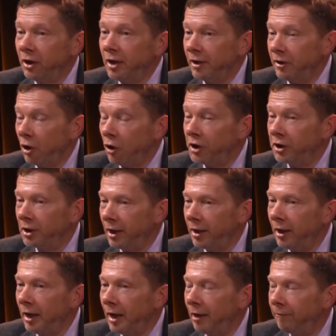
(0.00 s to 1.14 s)
Your entire
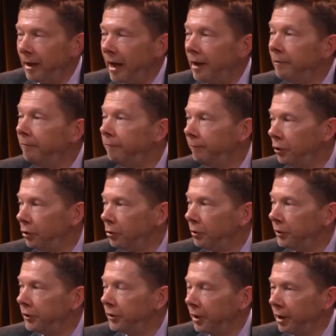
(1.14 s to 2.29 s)
life
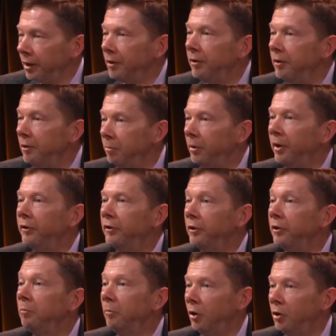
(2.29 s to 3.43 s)
unfolds in the present
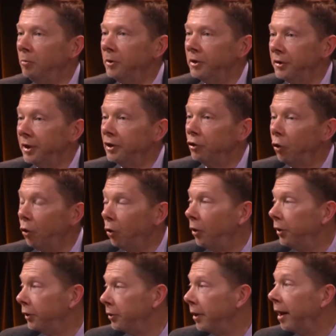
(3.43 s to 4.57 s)
moment. That's all
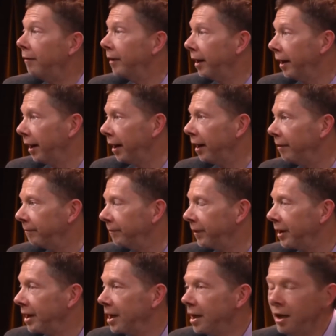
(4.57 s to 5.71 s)
you ever have.
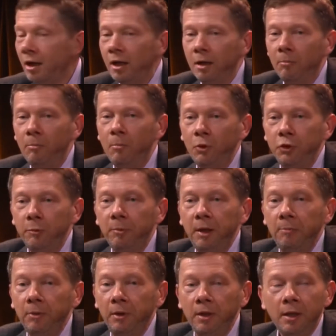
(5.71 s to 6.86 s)
Most
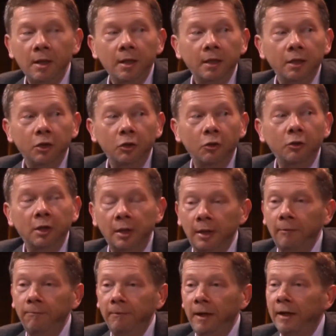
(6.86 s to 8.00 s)
people don't
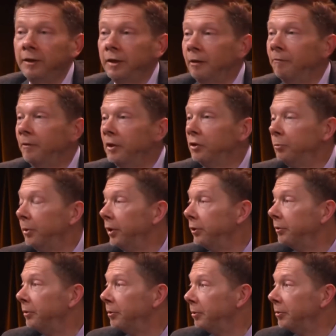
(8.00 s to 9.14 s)
live as if this were true.